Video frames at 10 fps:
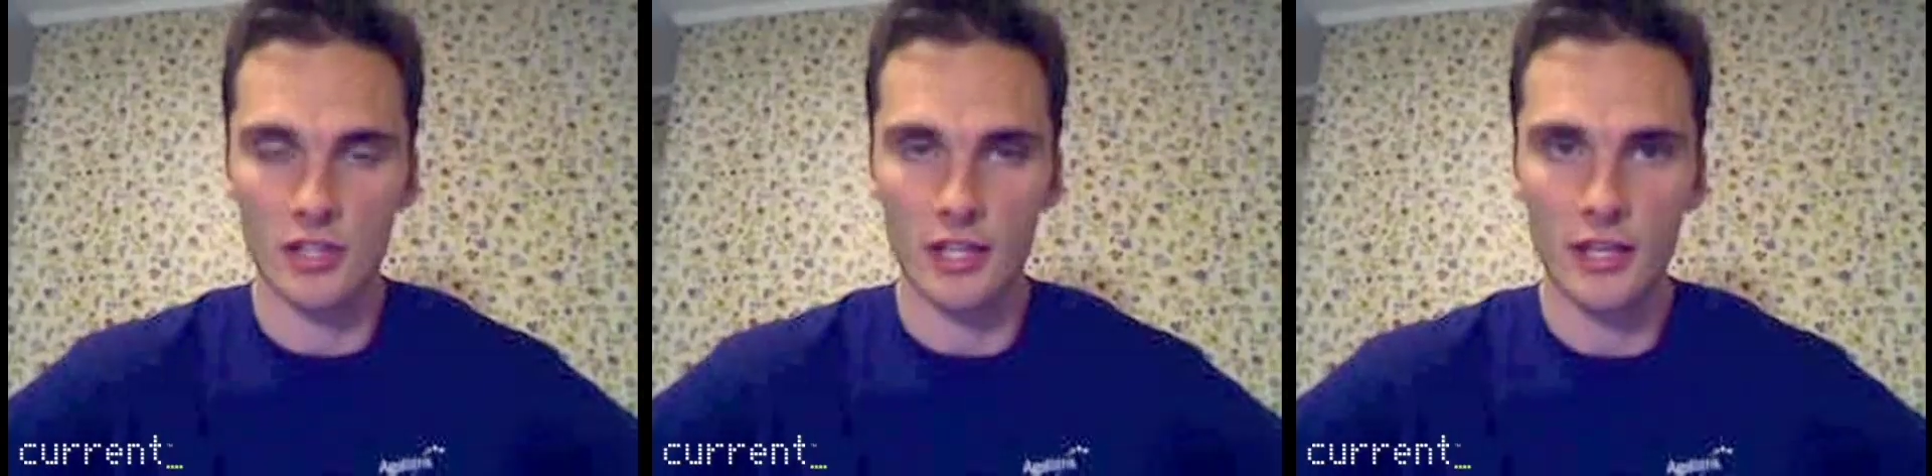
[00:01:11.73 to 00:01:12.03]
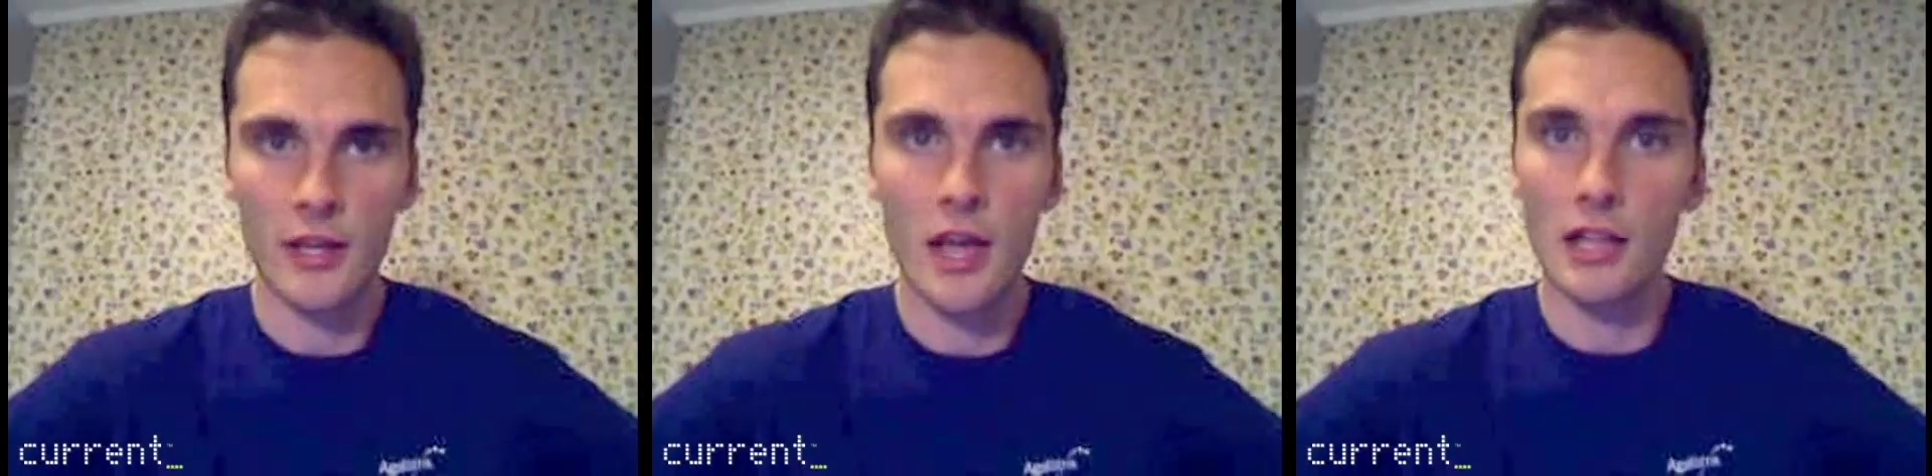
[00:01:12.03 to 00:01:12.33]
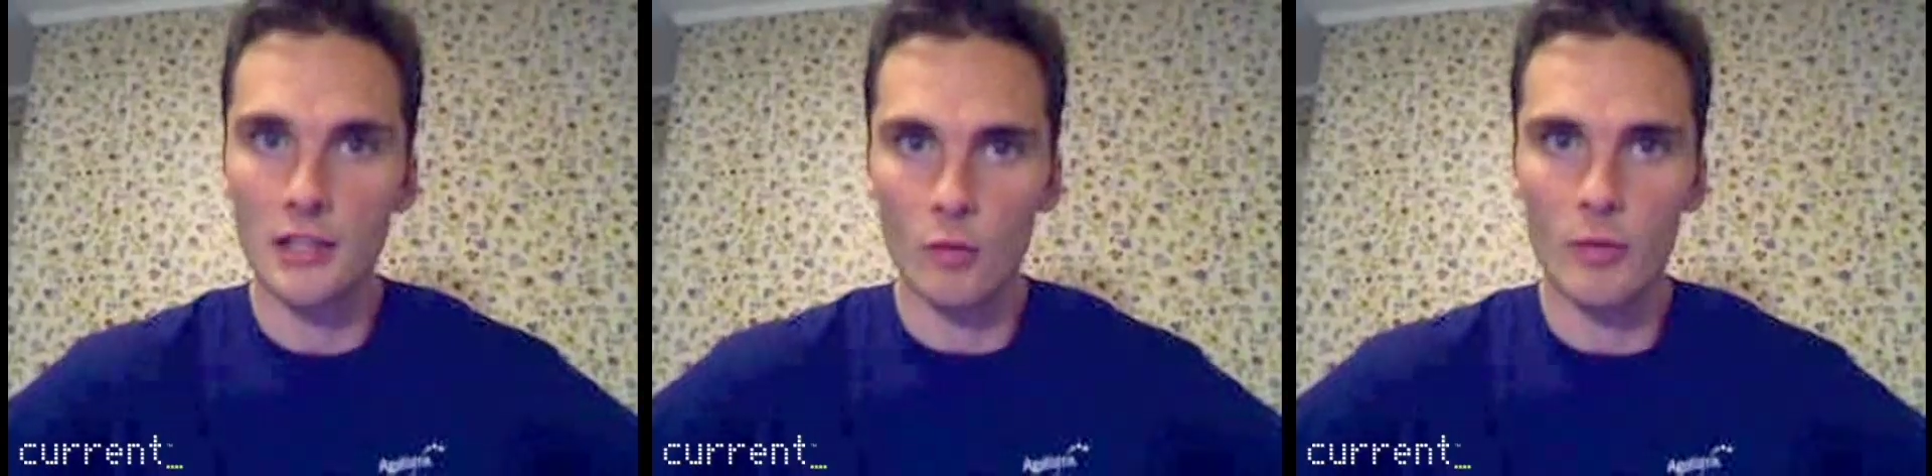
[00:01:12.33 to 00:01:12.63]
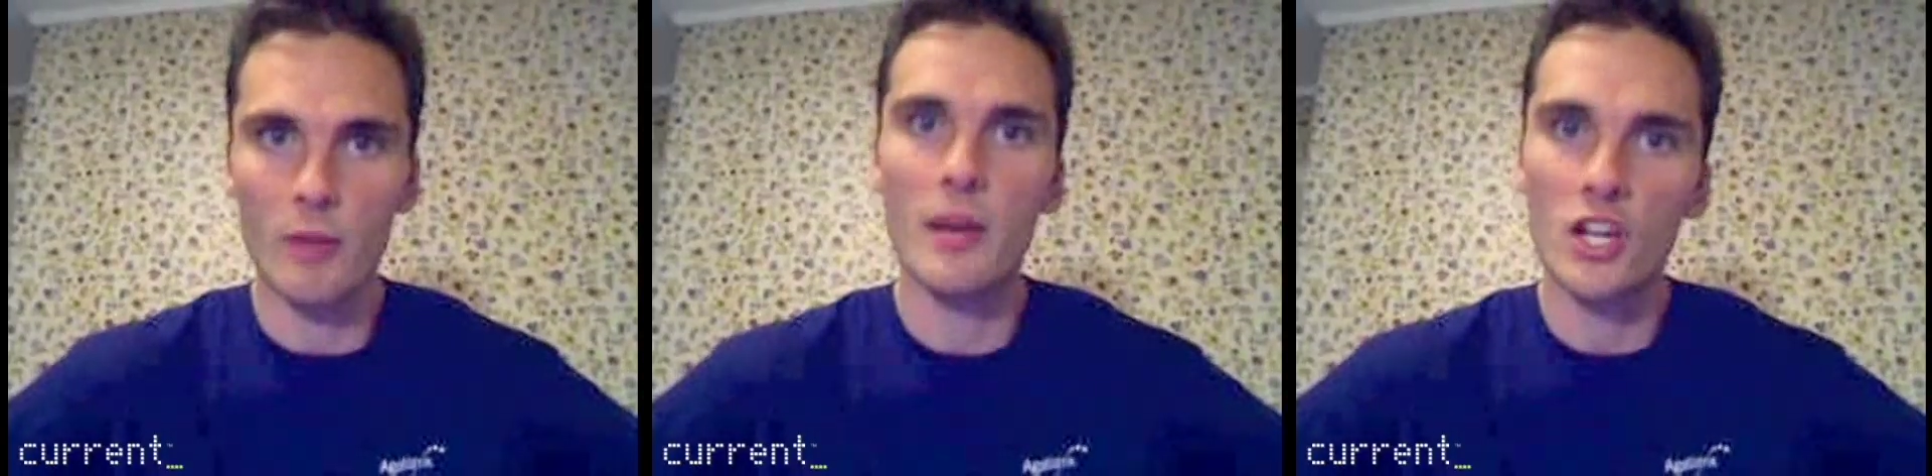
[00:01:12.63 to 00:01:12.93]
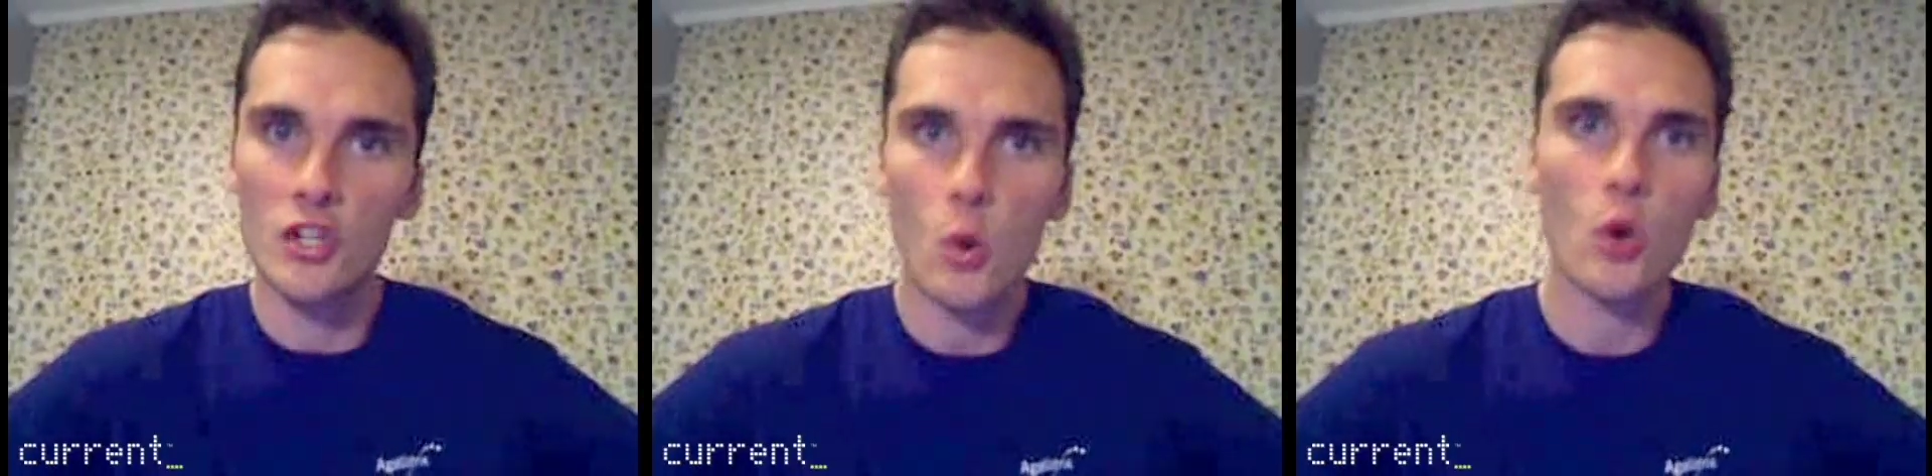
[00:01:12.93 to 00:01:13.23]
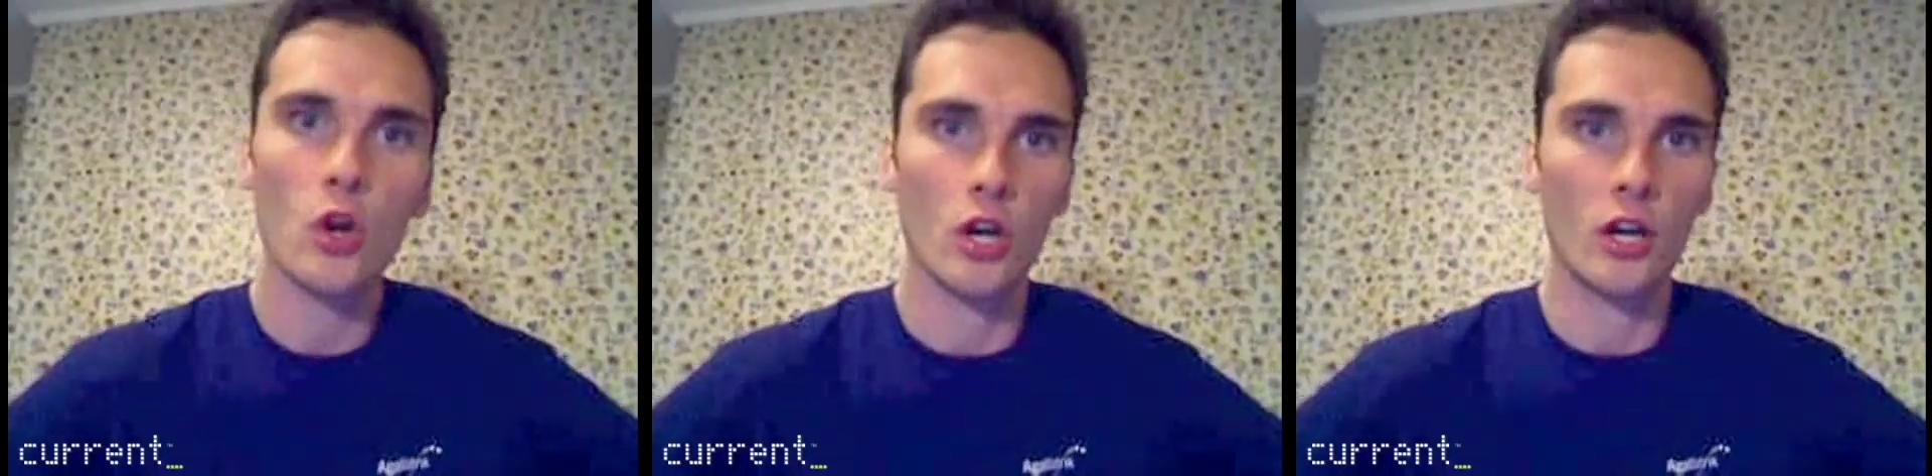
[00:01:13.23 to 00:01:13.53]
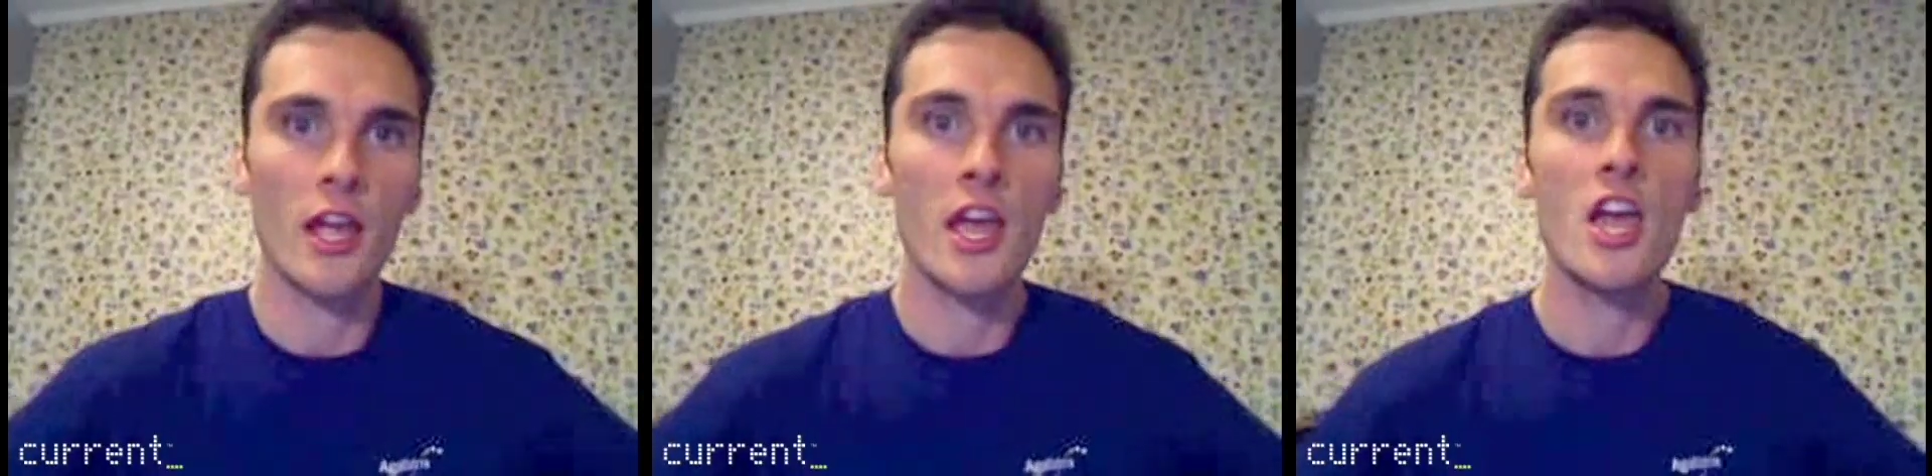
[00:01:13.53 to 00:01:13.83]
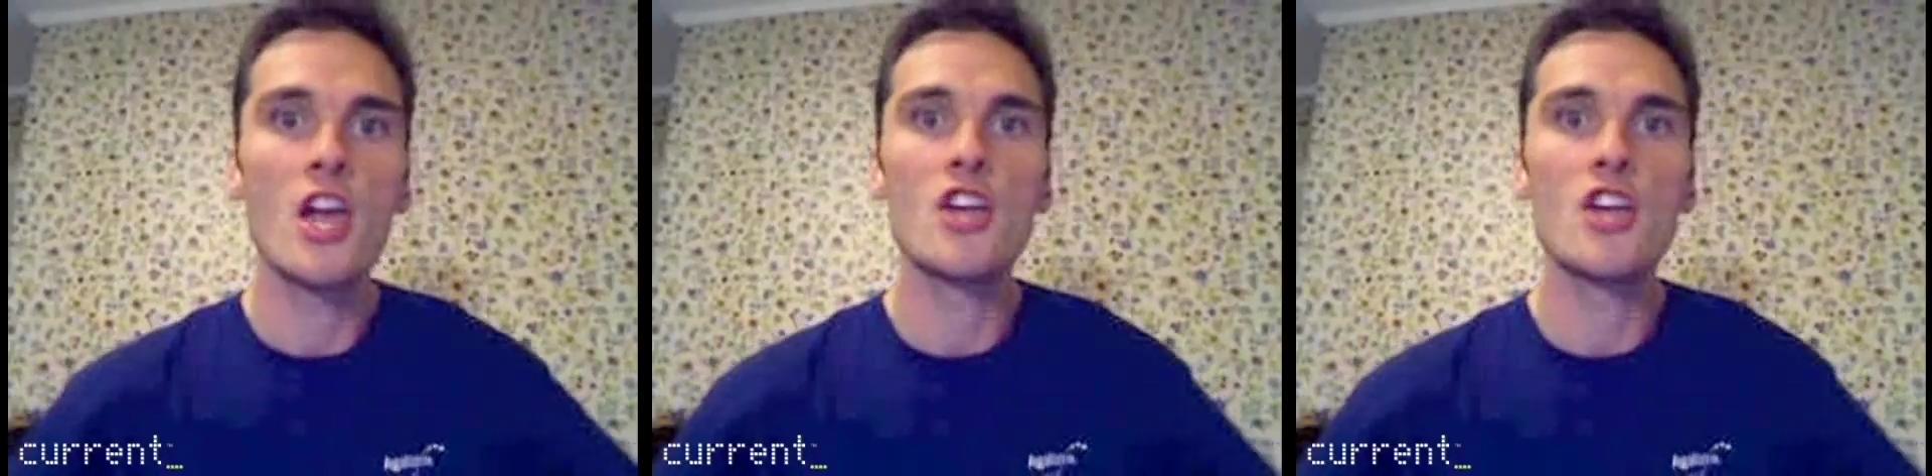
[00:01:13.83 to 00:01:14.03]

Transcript: actually, a little bit, but ignore her.